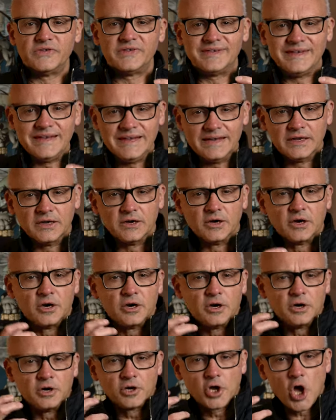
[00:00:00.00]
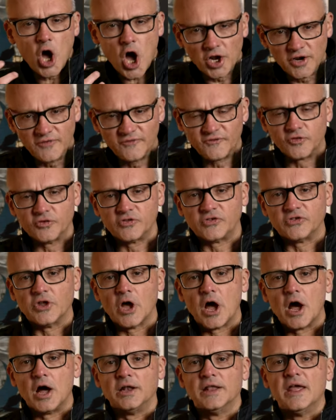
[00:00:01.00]
cedar, conifer
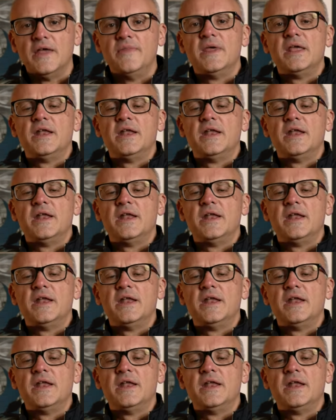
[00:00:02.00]
style, and